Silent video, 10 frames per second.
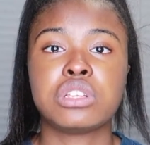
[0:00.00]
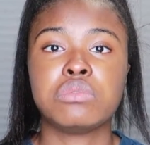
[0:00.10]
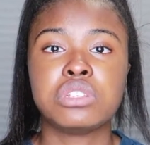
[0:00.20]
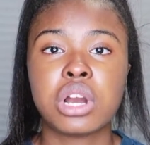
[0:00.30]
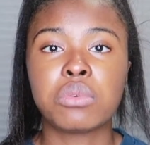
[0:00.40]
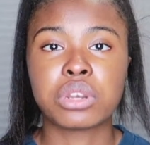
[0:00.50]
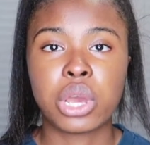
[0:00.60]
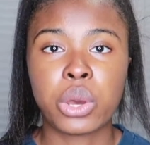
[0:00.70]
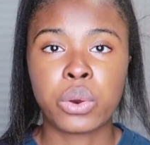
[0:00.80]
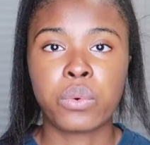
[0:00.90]
You don't
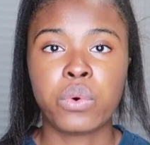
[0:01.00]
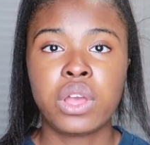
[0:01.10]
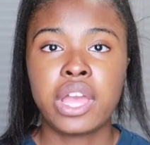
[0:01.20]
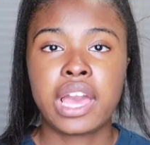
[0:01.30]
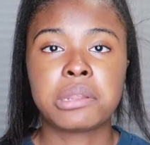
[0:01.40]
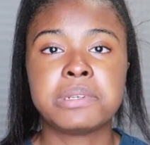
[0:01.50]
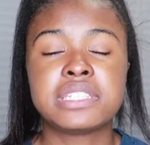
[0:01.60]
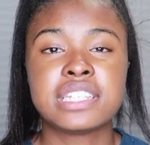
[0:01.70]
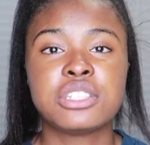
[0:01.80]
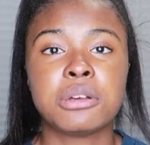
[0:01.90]
know how to be
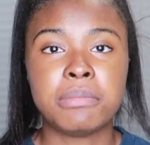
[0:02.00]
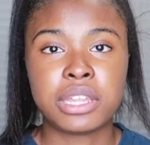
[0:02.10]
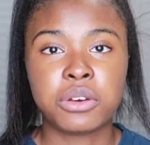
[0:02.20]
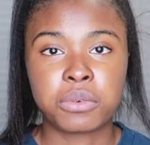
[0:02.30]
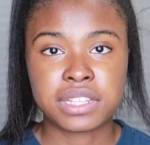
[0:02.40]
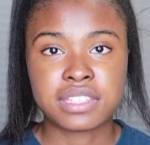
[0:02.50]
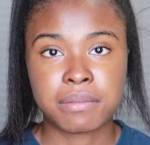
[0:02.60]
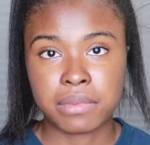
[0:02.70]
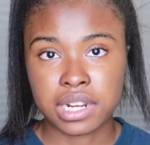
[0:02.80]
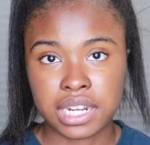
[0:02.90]
sentimental with
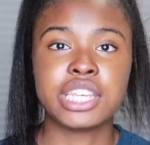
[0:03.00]
somebody.